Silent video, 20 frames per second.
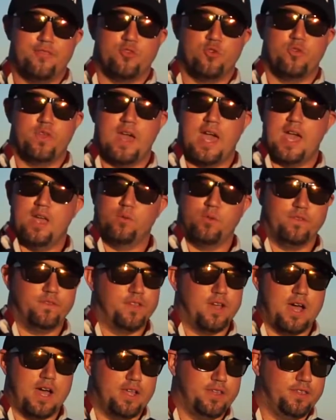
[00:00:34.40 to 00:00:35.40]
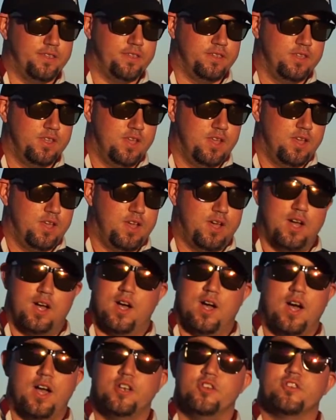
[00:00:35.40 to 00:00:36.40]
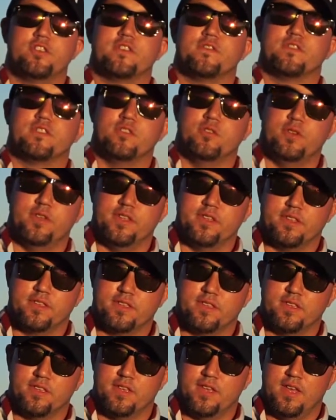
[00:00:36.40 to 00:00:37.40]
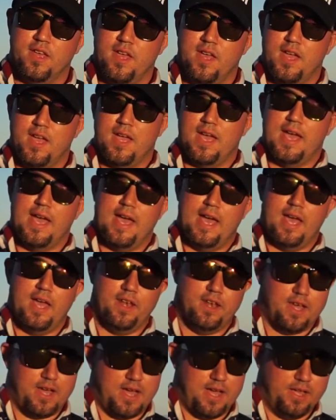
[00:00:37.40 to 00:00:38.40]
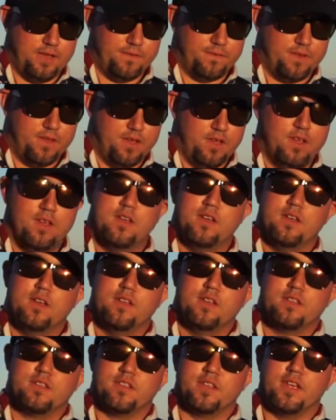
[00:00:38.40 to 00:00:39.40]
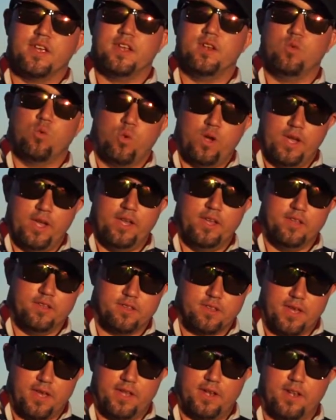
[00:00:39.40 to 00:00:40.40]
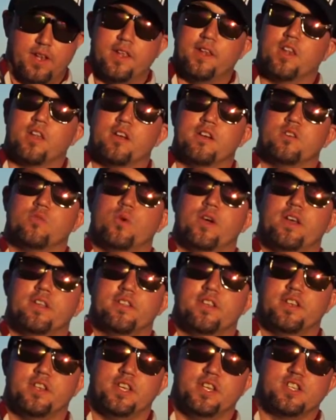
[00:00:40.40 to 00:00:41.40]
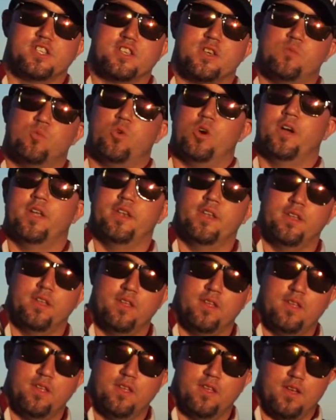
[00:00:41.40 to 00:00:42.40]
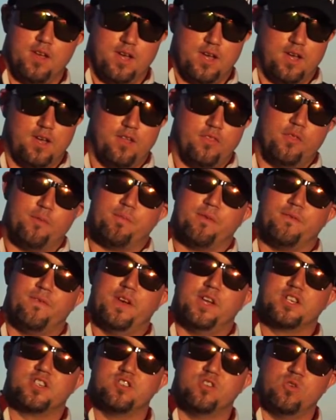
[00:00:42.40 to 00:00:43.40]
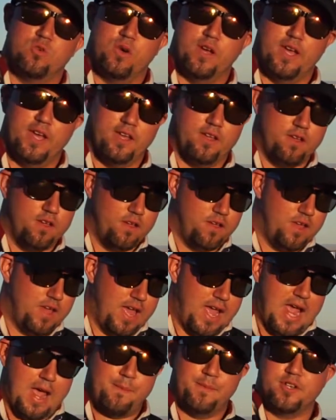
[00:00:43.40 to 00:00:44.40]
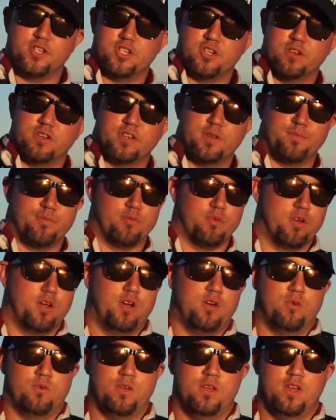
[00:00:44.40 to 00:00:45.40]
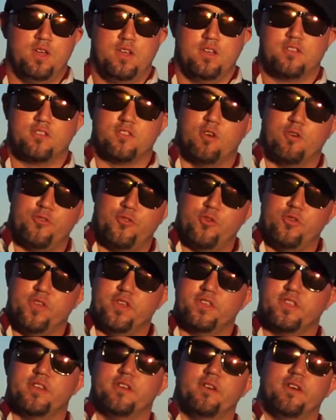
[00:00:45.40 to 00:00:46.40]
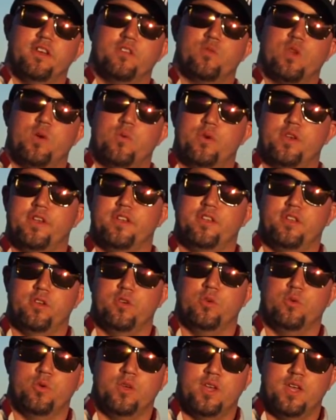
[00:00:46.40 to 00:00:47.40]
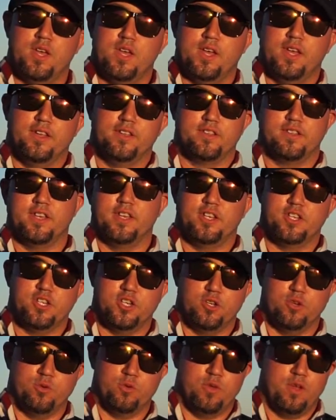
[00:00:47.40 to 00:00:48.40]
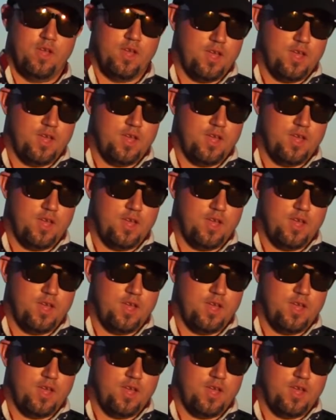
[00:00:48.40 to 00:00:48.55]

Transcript: through that we've taught hundreds of students, and I have seen ways and learned ways to teach someone the professional way, amateur to pro. So through this series, what I want to do is teach you